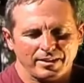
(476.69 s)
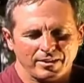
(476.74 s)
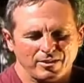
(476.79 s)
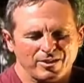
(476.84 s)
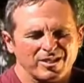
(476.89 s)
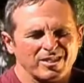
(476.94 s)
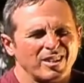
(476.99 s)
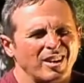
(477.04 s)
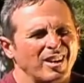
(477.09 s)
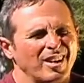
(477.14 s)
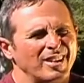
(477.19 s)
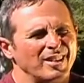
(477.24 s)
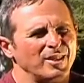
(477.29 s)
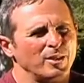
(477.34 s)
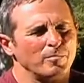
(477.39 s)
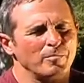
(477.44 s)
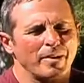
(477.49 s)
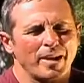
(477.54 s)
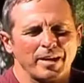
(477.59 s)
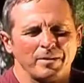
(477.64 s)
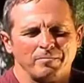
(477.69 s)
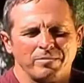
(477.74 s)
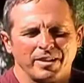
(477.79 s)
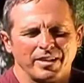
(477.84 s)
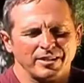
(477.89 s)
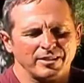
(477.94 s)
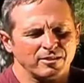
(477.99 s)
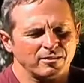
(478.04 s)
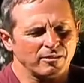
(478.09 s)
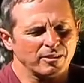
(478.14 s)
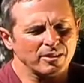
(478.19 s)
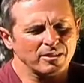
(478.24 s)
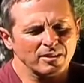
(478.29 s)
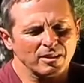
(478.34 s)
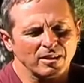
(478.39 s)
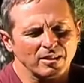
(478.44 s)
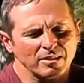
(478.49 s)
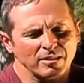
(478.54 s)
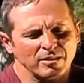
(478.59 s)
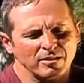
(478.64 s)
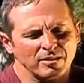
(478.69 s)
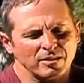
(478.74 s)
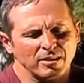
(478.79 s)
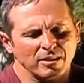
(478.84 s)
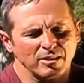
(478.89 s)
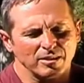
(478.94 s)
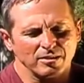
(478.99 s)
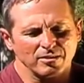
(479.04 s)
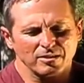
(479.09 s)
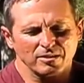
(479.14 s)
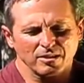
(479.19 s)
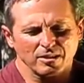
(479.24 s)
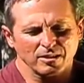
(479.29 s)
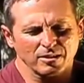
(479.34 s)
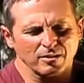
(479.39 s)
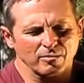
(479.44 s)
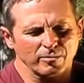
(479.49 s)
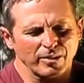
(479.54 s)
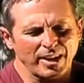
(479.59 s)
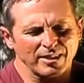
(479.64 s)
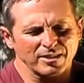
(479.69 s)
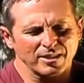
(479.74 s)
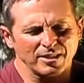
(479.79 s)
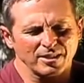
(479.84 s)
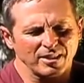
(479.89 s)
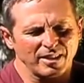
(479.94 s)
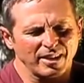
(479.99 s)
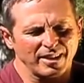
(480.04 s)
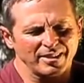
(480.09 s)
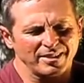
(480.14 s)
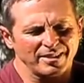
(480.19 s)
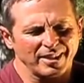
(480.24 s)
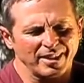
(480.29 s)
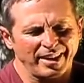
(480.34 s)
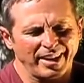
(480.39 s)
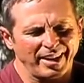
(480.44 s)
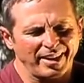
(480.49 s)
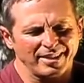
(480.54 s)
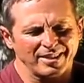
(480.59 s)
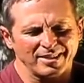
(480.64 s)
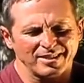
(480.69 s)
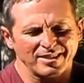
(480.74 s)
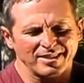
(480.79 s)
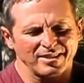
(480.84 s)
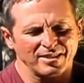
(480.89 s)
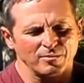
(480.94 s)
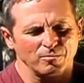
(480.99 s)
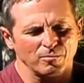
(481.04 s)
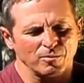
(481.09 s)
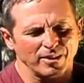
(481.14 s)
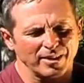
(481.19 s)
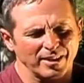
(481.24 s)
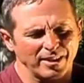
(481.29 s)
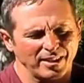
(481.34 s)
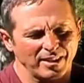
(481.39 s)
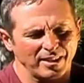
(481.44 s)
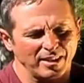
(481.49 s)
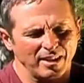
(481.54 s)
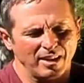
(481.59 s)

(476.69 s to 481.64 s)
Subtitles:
And your mind plays tricks on you. You start to rationalize that, hey, this isn't working.